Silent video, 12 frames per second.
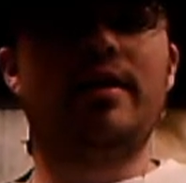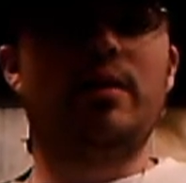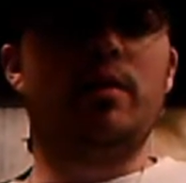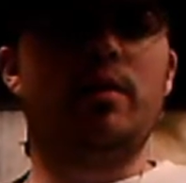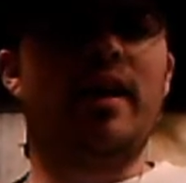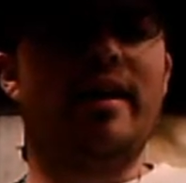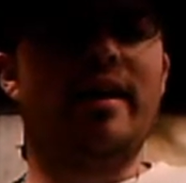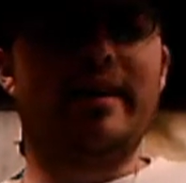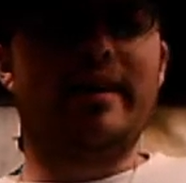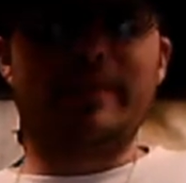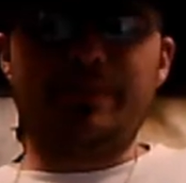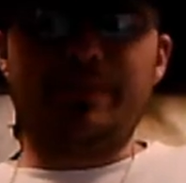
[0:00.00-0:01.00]
But
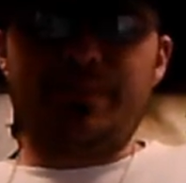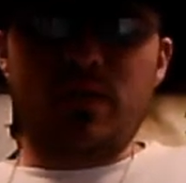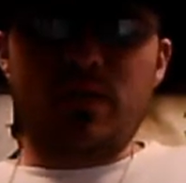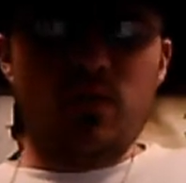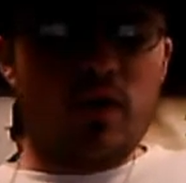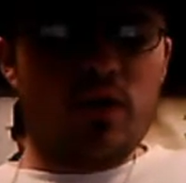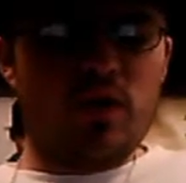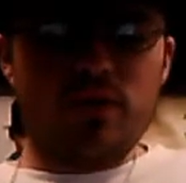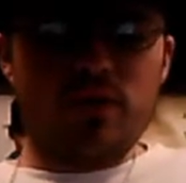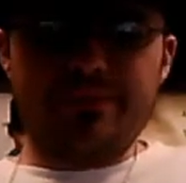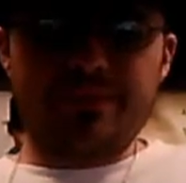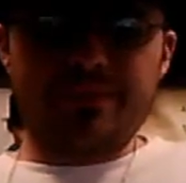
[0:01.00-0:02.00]
um, you
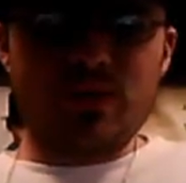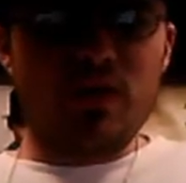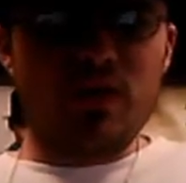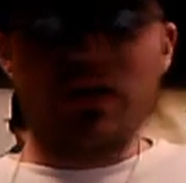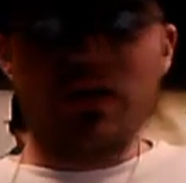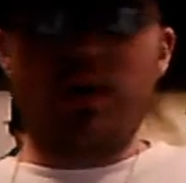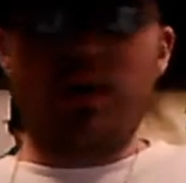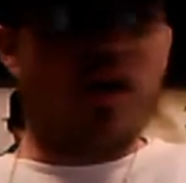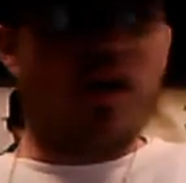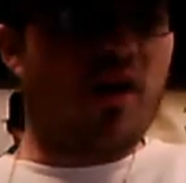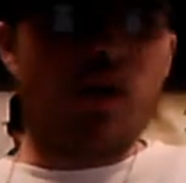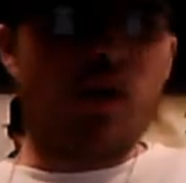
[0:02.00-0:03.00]
know, you you know, in
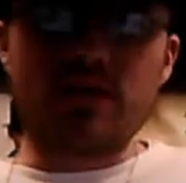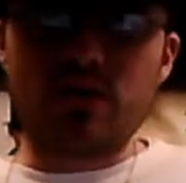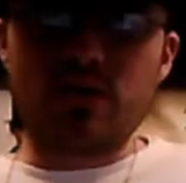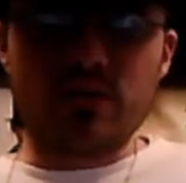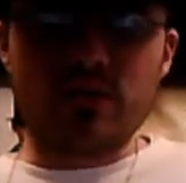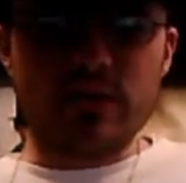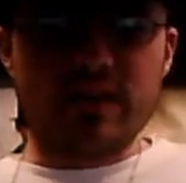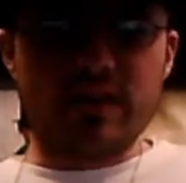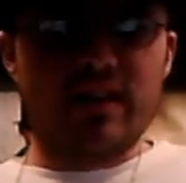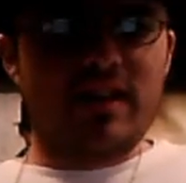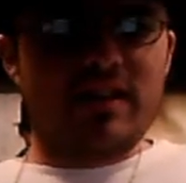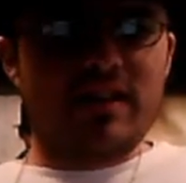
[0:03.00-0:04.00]
all cartoons,
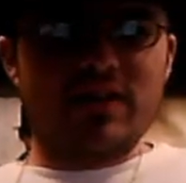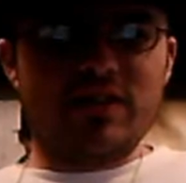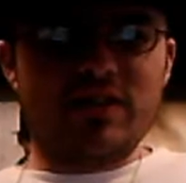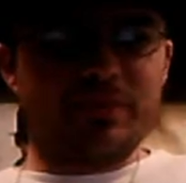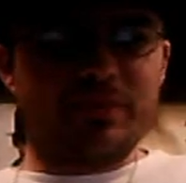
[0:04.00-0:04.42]
uh,